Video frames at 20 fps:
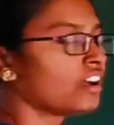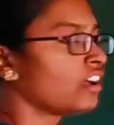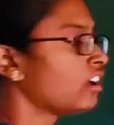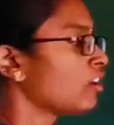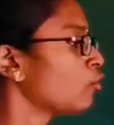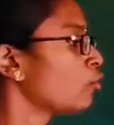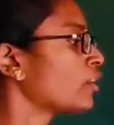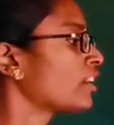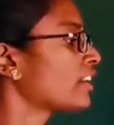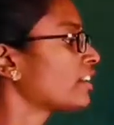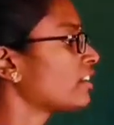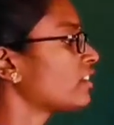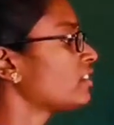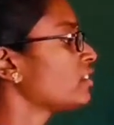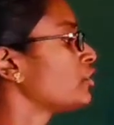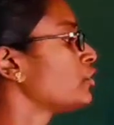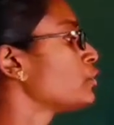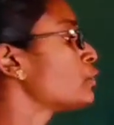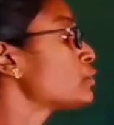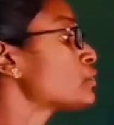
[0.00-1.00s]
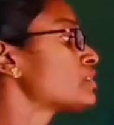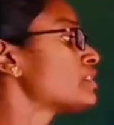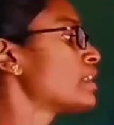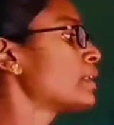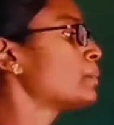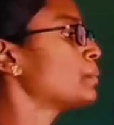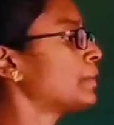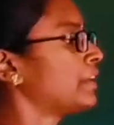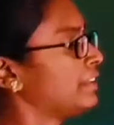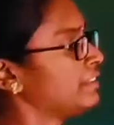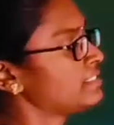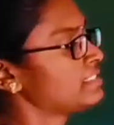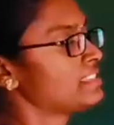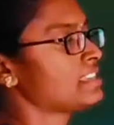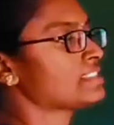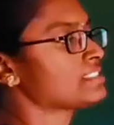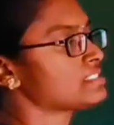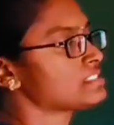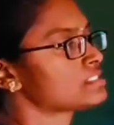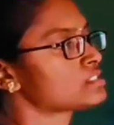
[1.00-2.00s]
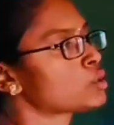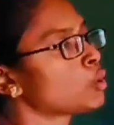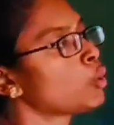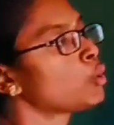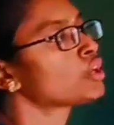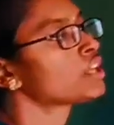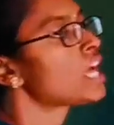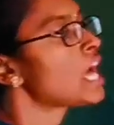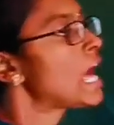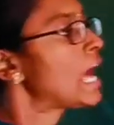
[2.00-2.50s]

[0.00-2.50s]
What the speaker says: We can use them in CSS code.